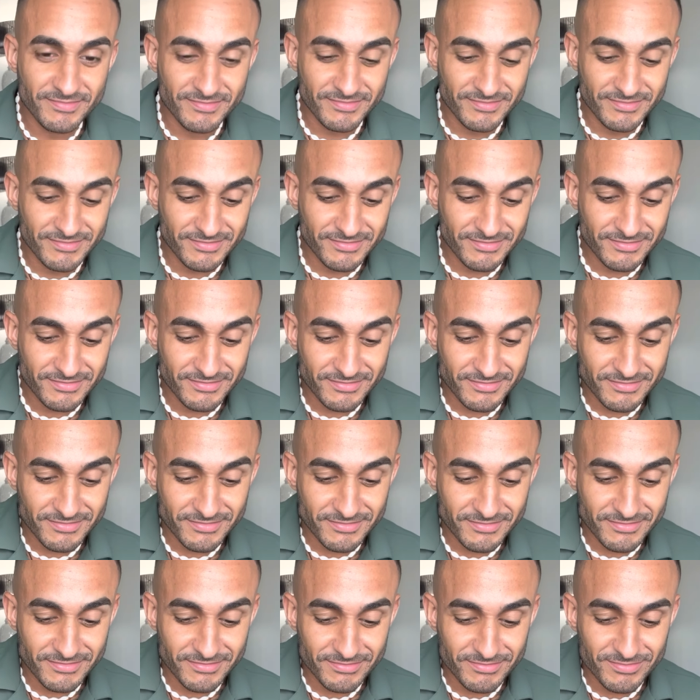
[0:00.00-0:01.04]

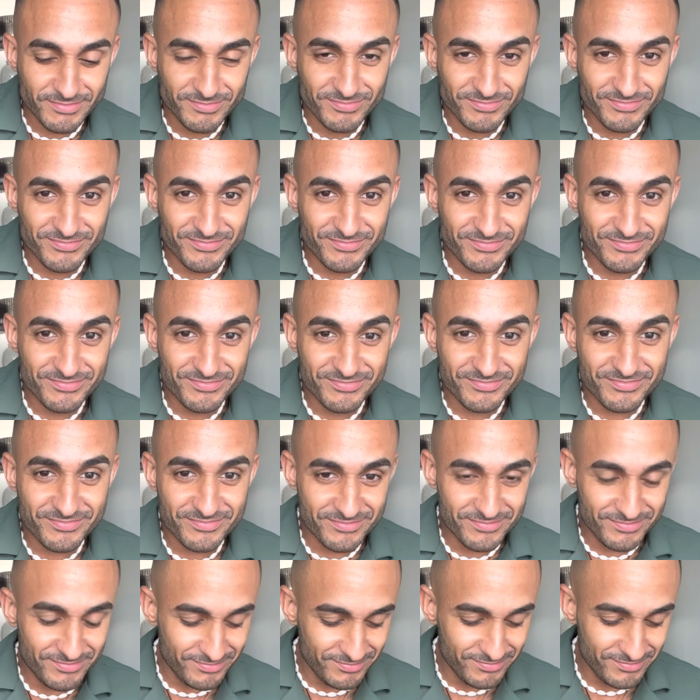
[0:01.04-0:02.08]

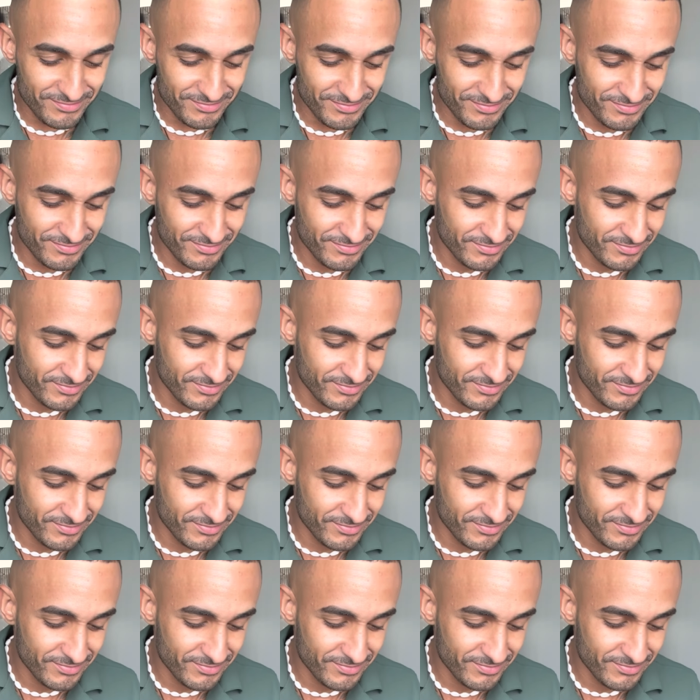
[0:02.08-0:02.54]
[no speech]